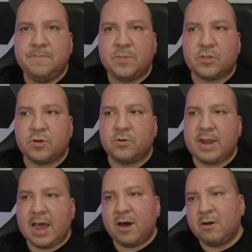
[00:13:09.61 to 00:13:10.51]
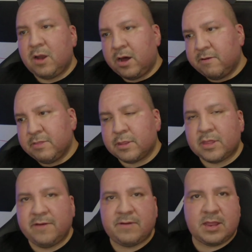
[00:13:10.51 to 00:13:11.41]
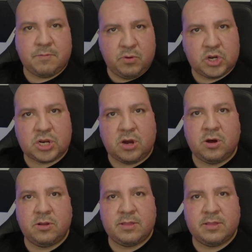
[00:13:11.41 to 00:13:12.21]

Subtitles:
So now a lot of the stuff gets pushed on.